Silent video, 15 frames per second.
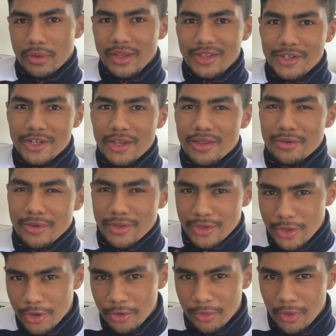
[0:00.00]
each year there are
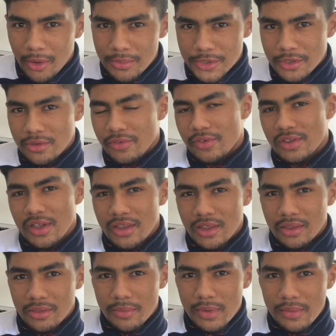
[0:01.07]
two options for sitting
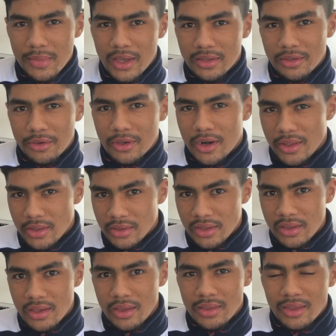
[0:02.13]
the BMAT. You can either
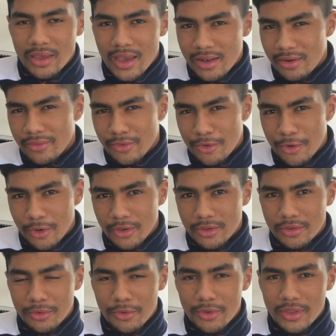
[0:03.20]
sit it at the end of
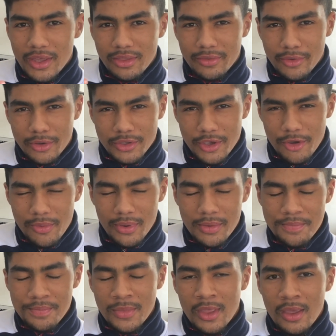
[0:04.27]
August or the end of October.
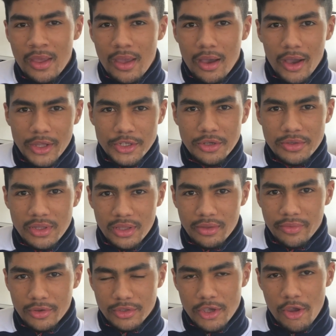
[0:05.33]
I chose the end of
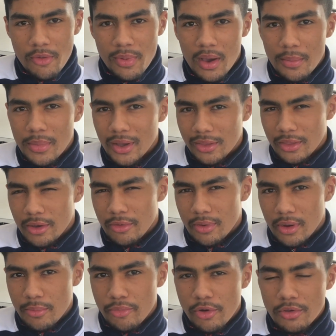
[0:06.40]
October, but there
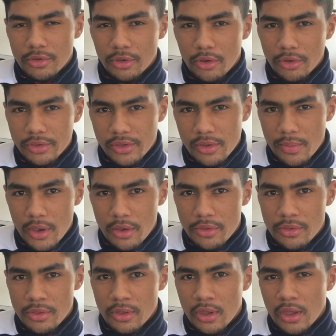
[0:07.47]
are pros and cons to
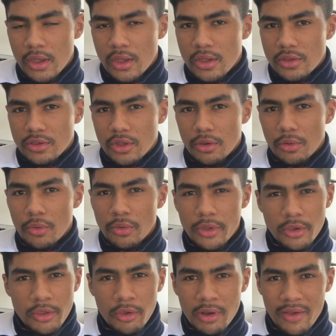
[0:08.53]
both. So although
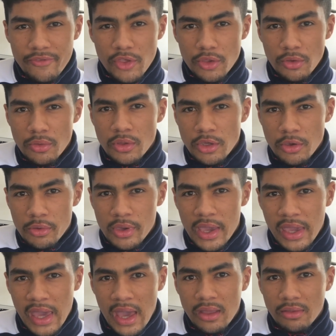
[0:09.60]
you don't have to do the UK
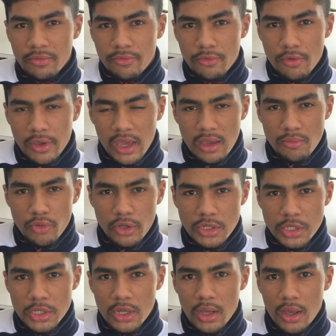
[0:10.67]
CAT for
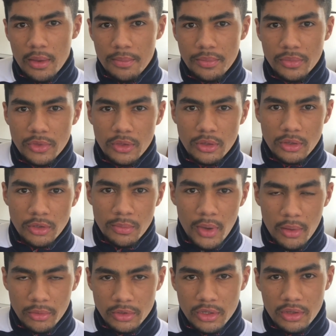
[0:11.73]
Cambridge, um, you
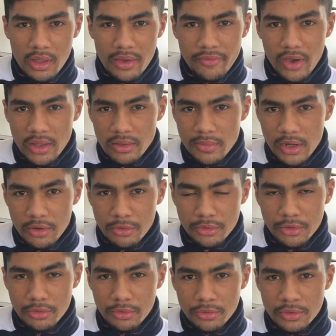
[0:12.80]
might want to do that for other medical
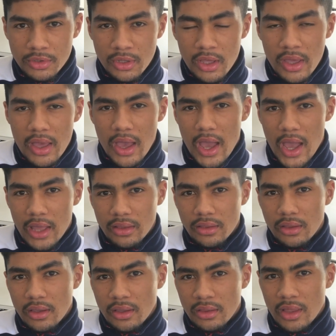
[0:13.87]
schools and
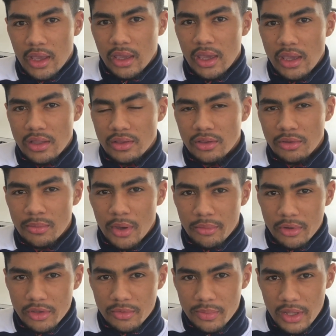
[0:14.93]
in that case you might want to
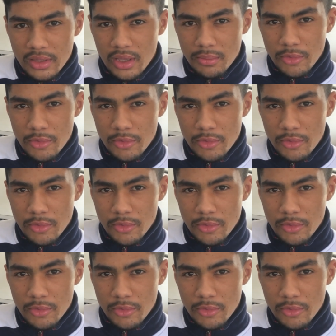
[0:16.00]
split up